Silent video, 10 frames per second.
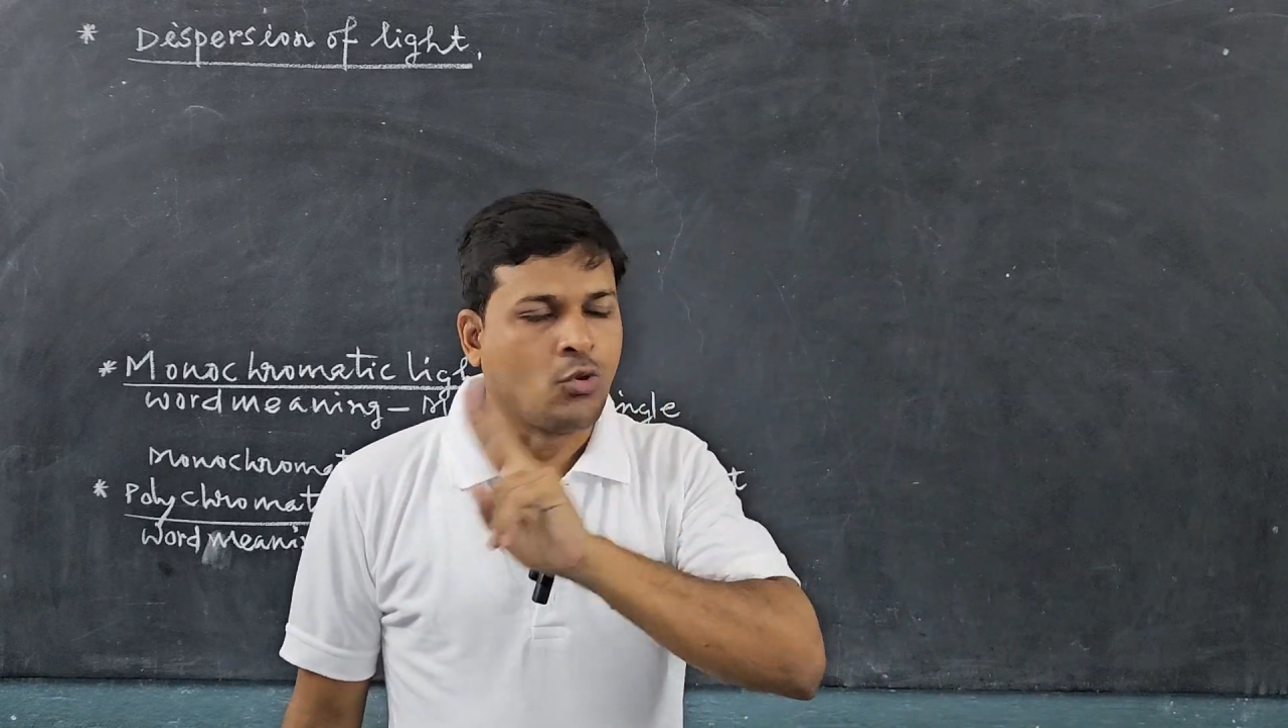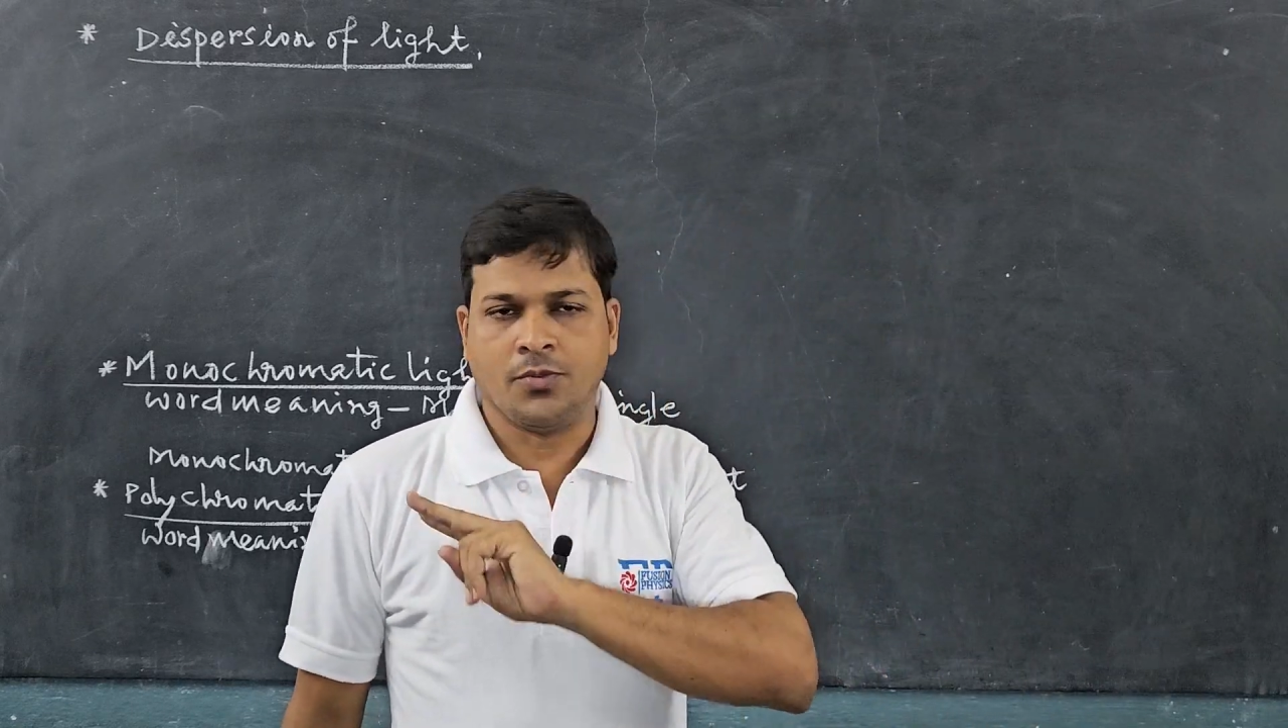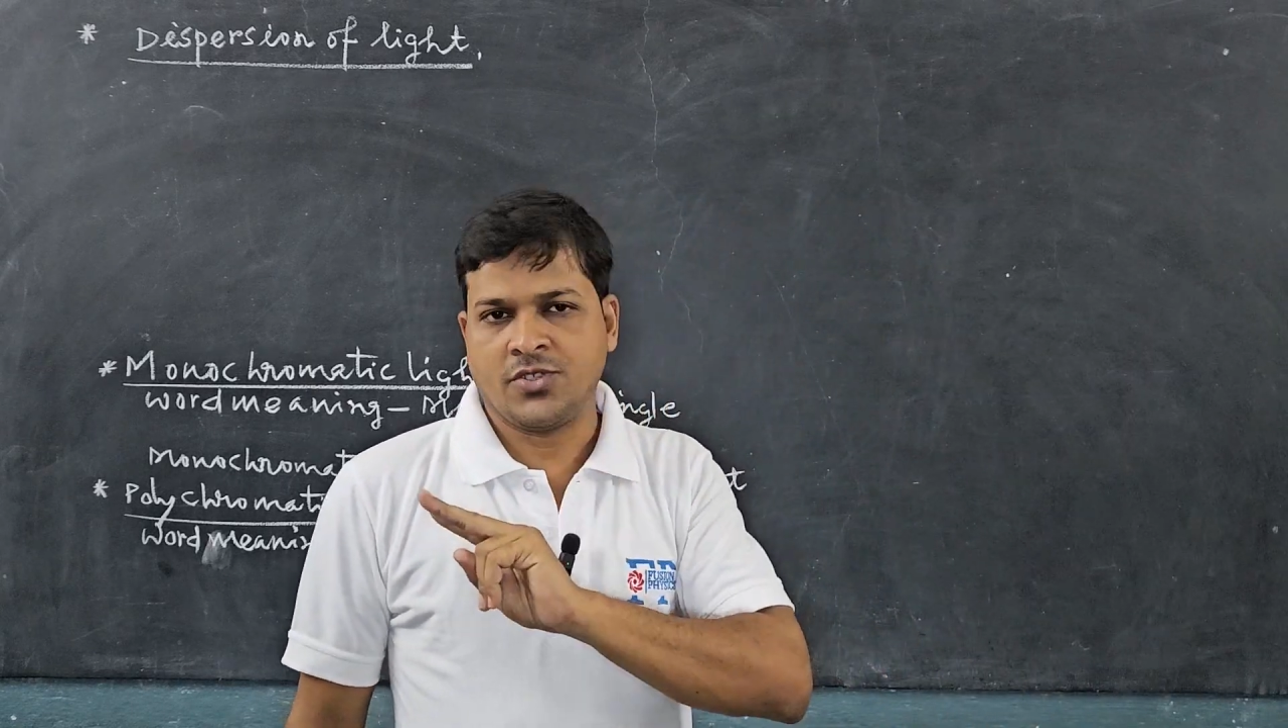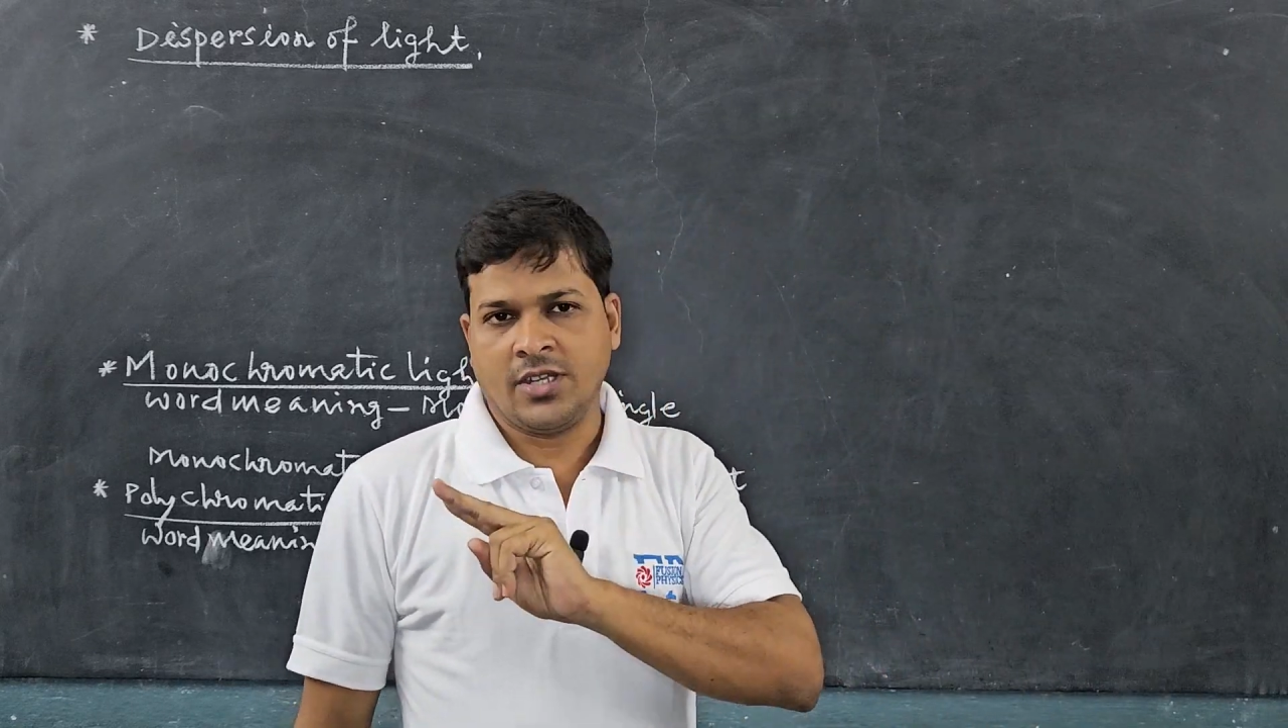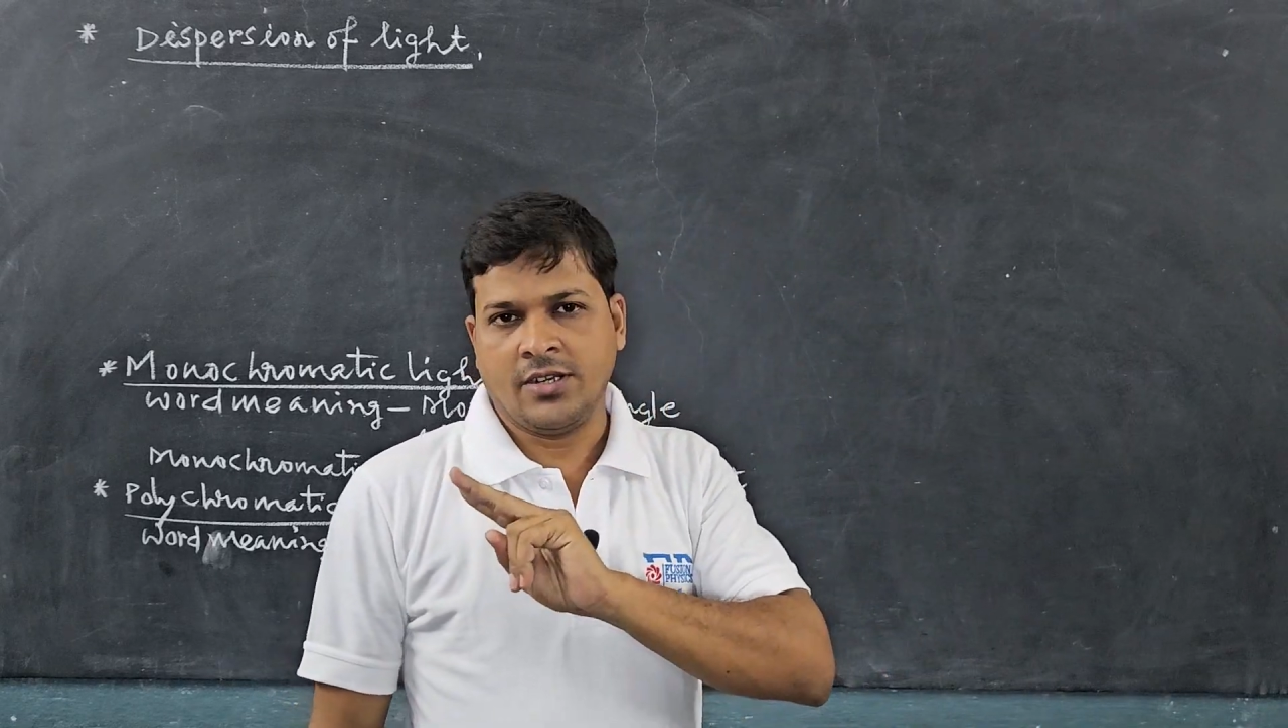
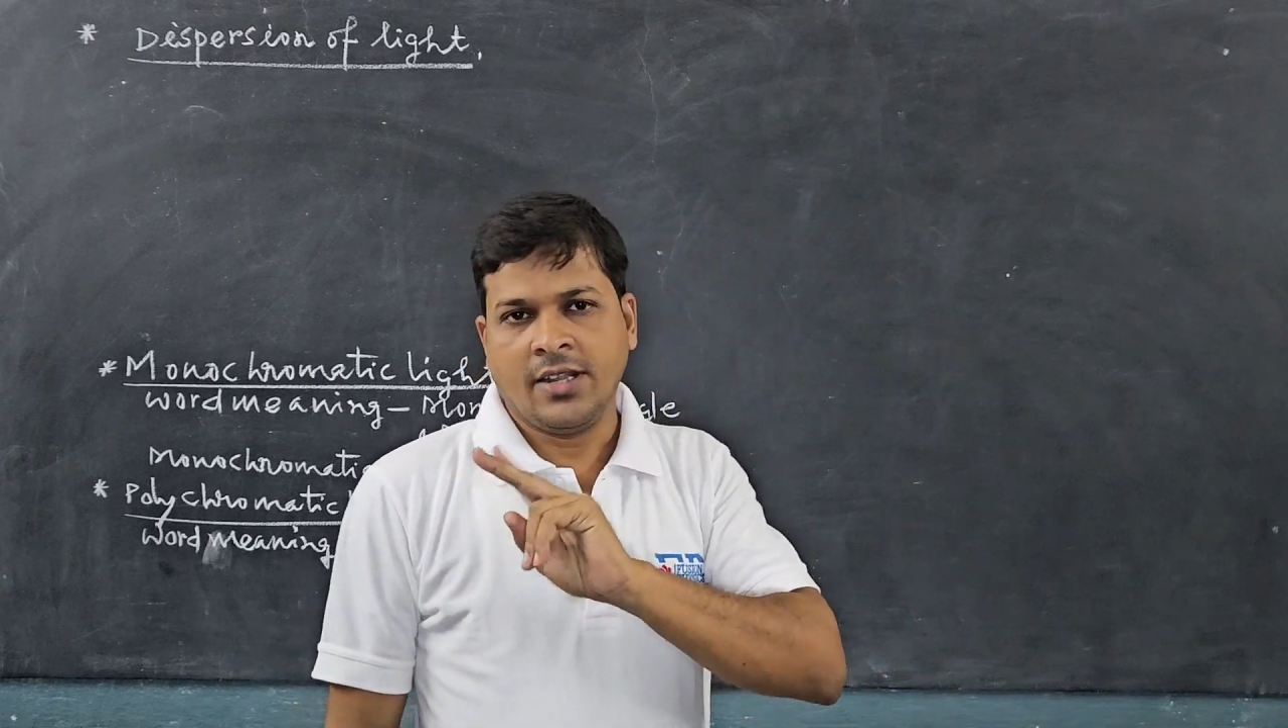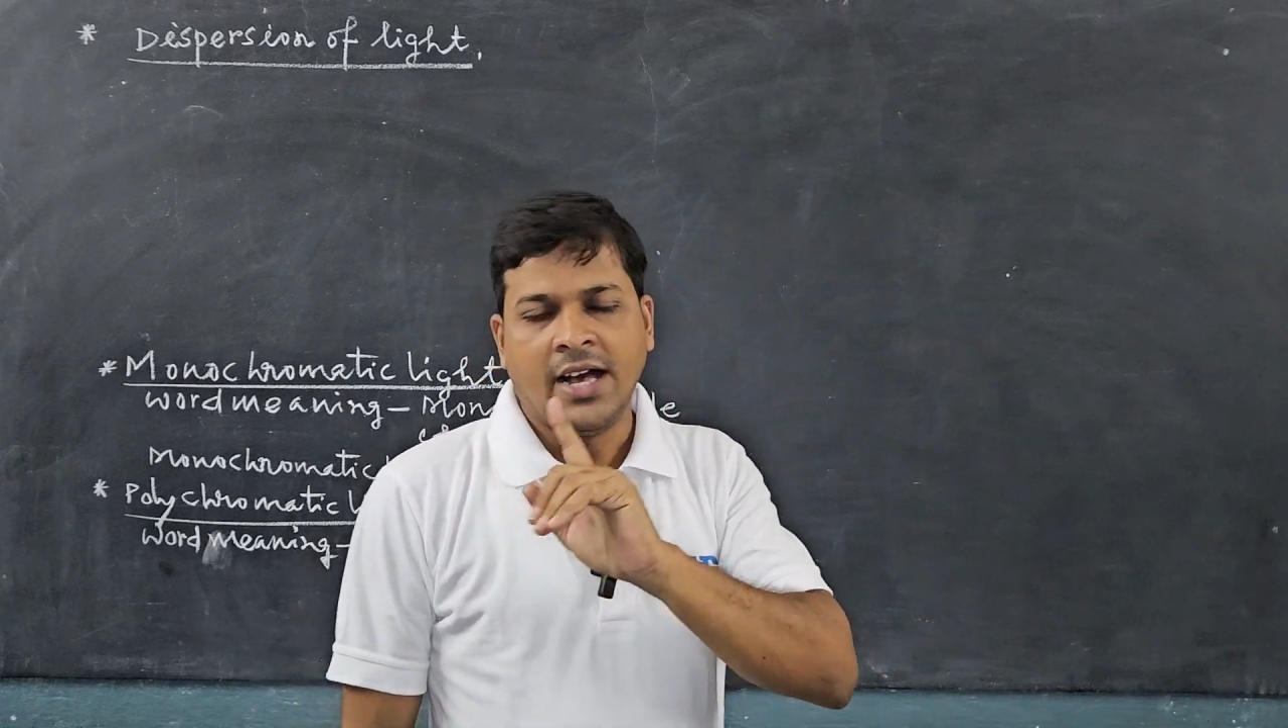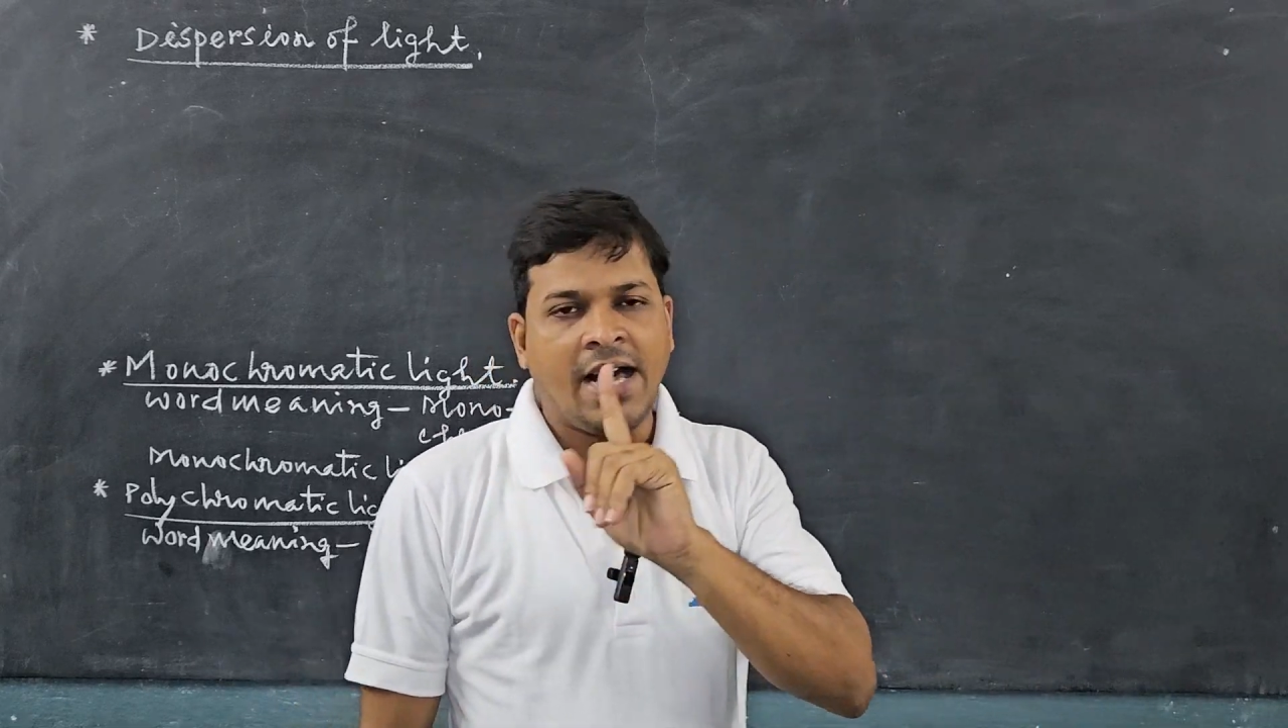options,